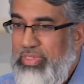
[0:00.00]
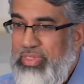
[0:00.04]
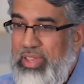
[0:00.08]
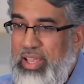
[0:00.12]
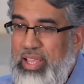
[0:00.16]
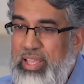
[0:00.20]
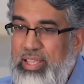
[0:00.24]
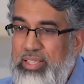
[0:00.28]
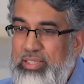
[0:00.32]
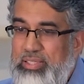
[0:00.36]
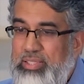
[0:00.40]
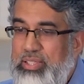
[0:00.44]

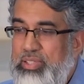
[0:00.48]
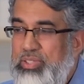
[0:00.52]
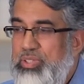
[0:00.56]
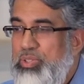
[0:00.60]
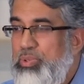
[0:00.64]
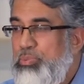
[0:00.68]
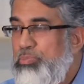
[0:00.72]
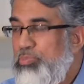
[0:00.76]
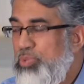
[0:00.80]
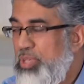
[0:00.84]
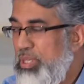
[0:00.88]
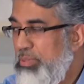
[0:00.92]
that is the
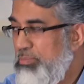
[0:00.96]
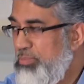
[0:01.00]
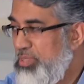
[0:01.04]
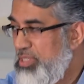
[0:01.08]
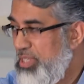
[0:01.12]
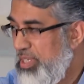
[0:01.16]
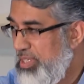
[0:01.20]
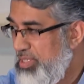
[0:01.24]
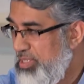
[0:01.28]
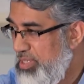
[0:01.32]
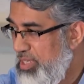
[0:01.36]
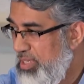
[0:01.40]
supreme
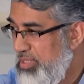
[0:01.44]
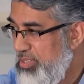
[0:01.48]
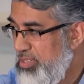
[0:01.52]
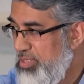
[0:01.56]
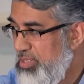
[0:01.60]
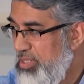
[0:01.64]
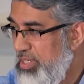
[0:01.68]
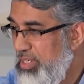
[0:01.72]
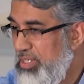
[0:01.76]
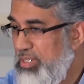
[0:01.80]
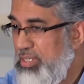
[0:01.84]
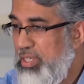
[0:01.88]

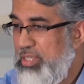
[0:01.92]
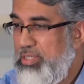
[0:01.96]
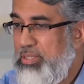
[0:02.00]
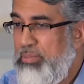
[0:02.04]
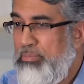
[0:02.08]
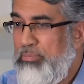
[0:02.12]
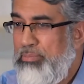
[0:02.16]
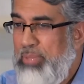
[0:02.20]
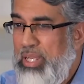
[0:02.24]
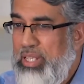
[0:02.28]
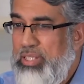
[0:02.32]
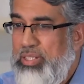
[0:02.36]
success. It
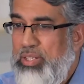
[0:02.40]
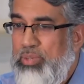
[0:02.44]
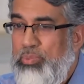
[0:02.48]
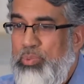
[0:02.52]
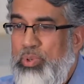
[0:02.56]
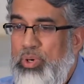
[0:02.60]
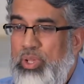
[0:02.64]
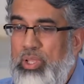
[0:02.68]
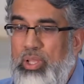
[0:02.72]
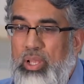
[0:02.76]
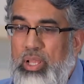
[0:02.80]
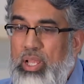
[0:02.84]
doesn't matter
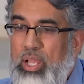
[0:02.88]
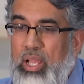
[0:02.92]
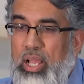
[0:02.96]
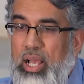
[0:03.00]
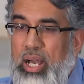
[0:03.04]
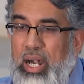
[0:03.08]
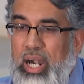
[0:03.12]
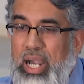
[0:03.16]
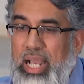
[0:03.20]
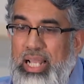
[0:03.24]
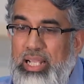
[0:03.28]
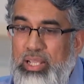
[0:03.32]
what
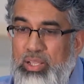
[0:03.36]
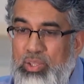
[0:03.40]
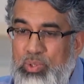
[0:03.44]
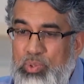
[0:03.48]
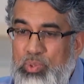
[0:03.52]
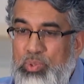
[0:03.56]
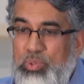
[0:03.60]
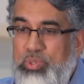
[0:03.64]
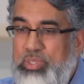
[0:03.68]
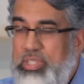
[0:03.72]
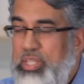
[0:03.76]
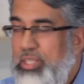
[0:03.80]
I
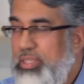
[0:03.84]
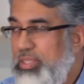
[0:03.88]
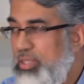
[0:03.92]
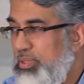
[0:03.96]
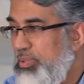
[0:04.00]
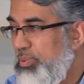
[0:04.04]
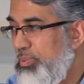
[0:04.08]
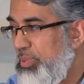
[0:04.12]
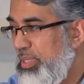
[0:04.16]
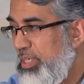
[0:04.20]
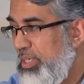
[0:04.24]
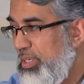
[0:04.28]
lose in
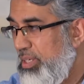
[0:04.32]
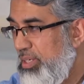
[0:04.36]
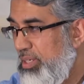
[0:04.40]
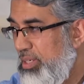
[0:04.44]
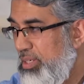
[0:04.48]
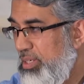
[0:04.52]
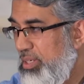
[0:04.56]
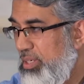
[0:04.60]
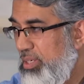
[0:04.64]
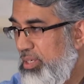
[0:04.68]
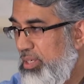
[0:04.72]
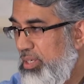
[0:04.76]
the dunya.
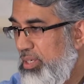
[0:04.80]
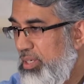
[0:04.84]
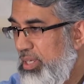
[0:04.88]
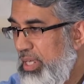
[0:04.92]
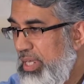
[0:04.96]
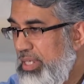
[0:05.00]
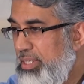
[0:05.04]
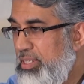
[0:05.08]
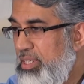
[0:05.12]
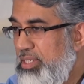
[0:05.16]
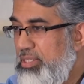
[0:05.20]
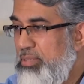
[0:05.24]

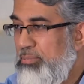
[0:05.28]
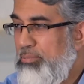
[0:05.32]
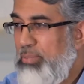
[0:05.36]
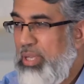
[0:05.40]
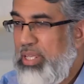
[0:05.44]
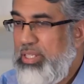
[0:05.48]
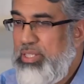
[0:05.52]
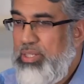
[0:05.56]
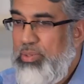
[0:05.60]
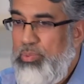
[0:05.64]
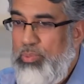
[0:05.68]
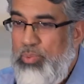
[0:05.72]
It doesn't
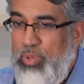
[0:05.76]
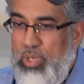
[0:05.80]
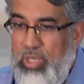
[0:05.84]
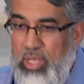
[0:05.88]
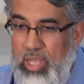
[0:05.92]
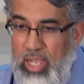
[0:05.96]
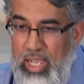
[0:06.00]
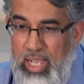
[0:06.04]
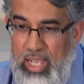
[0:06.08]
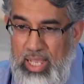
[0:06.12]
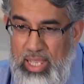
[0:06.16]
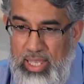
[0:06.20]
matter
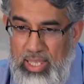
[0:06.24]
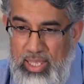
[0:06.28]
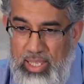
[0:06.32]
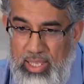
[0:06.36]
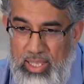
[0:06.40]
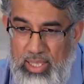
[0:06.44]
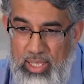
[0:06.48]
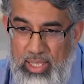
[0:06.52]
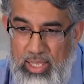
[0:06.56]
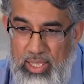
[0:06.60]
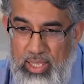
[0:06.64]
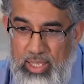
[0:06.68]
what I,
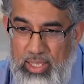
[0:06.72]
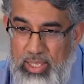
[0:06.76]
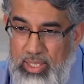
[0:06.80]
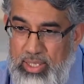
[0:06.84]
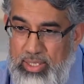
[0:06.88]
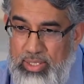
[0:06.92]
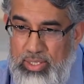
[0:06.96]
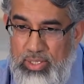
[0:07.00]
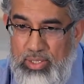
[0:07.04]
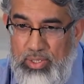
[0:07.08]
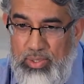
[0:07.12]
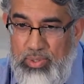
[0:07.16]

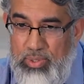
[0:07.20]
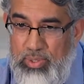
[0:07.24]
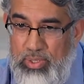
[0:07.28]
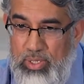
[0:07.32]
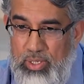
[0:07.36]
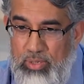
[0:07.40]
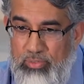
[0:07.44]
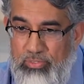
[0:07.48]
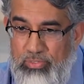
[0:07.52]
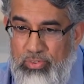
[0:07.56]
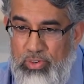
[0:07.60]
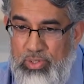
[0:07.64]
you know,
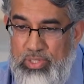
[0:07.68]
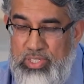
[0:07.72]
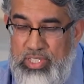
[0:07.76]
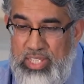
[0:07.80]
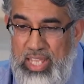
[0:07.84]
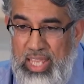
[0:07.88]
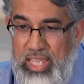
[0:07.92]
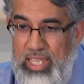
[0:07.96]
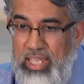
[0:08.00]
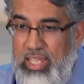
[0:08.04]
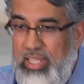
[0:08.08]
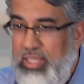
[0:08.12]

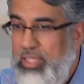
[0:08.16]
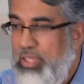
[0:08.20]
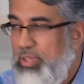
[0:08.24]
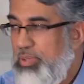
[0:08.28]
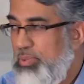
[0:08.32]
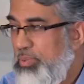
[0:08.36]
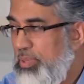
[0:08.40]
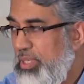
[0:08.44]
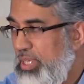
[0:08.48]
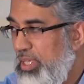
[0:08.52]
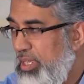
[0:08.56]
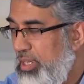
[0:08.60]
forsake in the
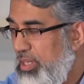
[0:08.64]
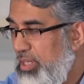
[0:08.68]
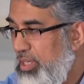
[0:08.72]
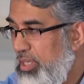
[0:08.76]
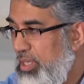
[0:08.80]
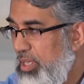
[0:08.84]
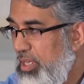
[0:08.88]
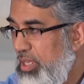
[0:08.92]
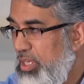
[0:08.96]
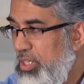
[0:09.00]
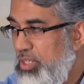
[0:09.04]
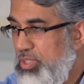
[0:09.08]
dunya
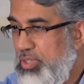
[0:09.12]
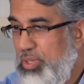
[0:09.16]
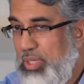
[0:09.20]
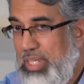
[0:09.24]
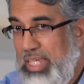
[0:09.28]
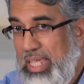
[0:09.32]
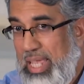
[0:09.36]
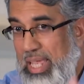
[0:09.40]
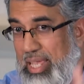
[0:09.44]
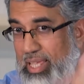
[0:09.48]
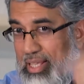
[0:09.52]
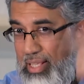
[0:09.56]
to
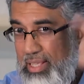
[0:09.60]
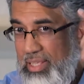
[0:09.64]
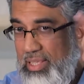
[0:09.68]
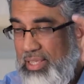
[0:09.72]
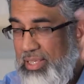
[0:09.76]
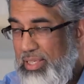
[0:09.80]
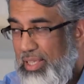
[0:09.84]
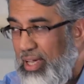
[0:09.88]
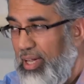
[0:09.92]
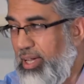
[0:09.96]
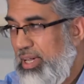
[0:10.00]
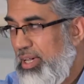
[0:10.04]

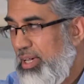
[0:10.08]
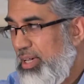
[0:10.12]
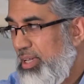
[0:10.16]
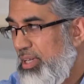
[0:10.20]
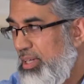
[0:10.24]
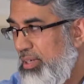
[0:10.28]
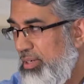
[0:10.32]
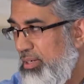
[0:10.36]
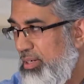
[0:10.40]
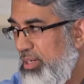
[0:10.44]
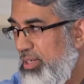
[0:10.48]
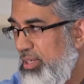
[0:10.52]
gain the
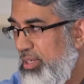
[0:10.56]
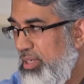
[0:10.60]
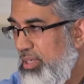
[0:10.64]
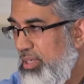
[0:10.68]
akhirah.